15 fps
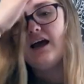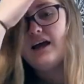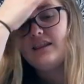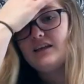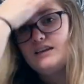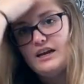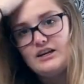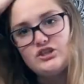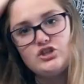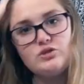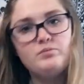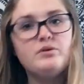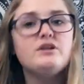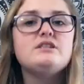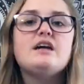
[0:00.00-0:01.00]
And then next
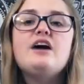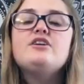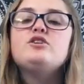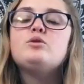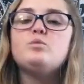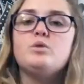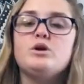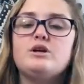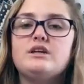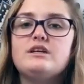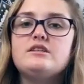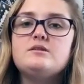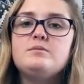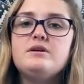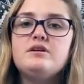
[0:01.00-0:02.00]
you put down your work
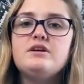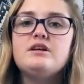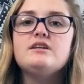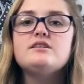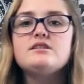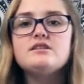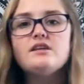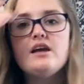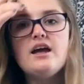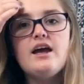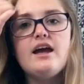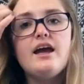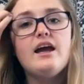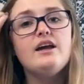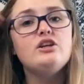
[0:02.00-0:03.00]
experience,
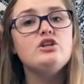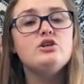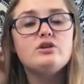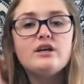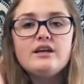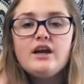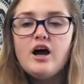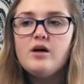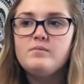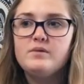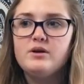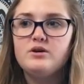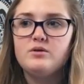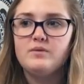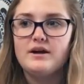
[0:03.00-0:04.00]
and you can
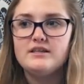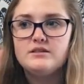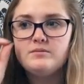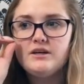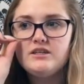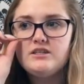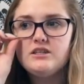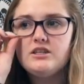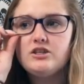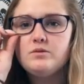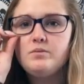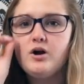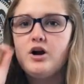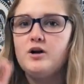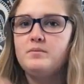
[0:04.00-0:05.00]
upload a resume to this
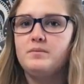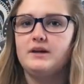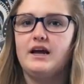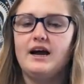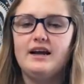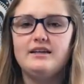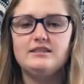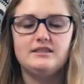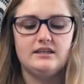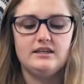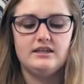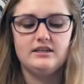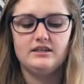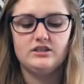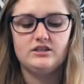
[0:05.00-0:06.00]
part, but I
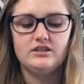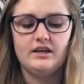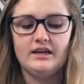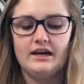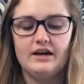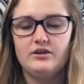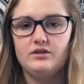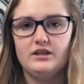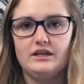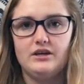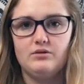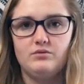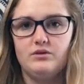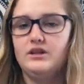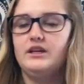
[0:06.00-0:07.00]
didn't, and I don't think
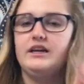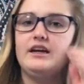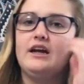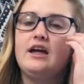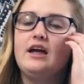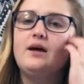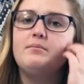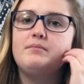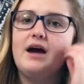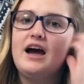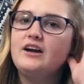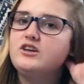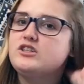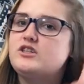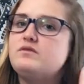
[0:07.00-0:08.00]
it really
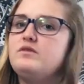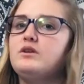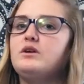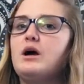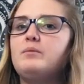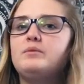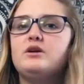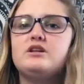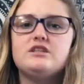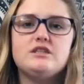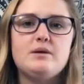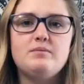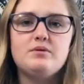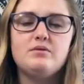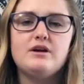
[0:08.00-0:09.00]
matters if you upload a
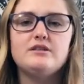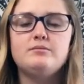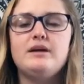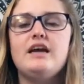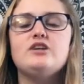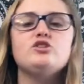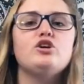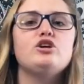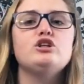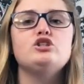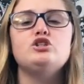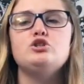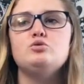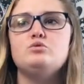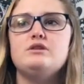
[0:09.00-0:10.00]
separate resume as long
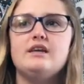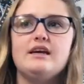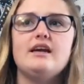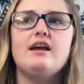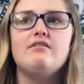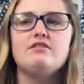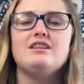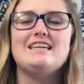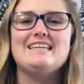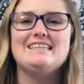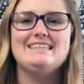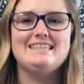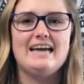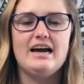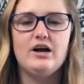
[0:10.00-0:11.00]
as you get
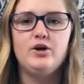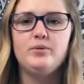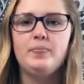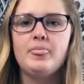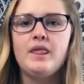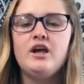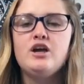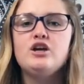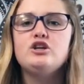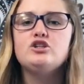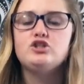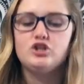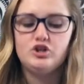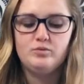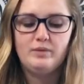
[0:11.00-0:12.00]
everything down.
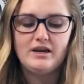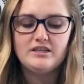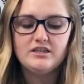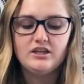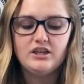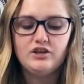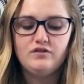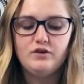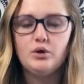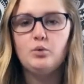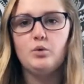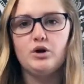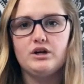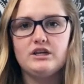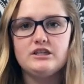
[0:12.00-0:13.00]
So you basically, for your
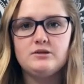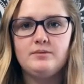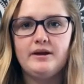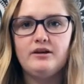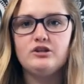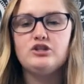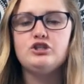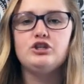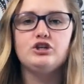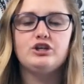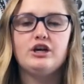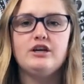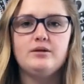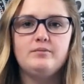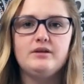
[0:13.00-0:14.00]
work experience, you're
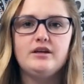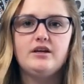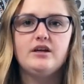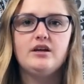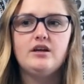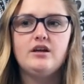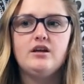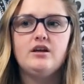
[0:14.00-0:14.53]
gonna be